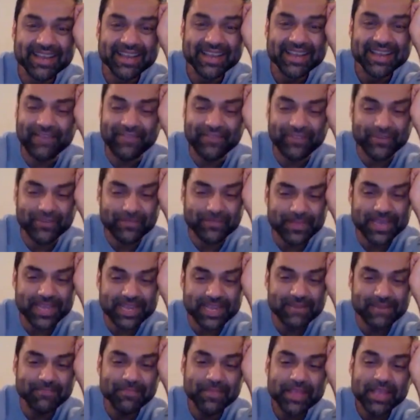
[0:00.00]
if you
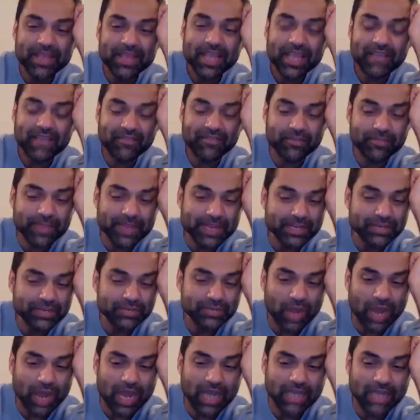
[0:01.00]
mean
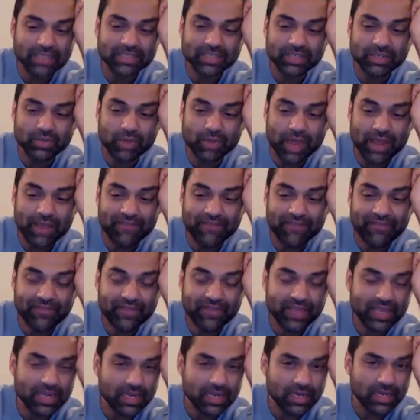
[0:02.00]
to ask, do I
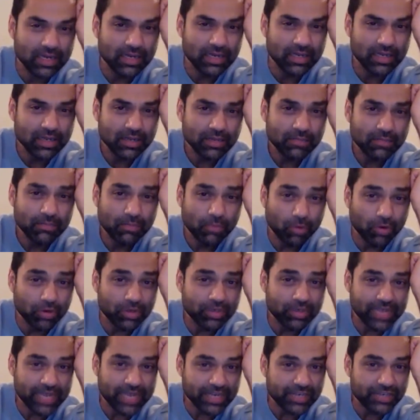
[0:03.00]
feel more
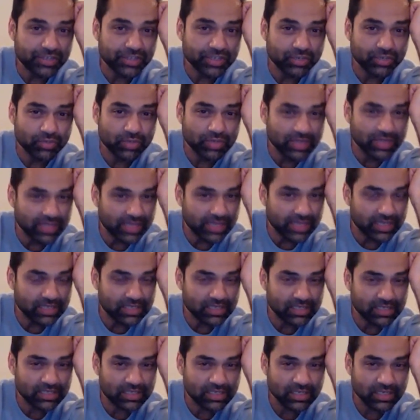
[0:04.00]
tension with
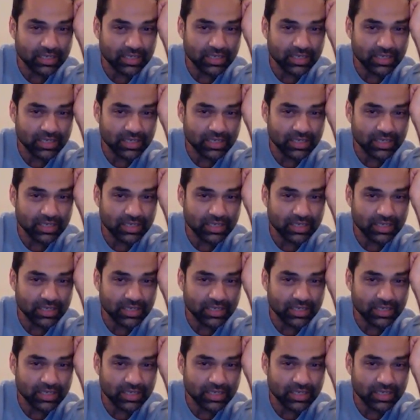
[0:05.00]
this?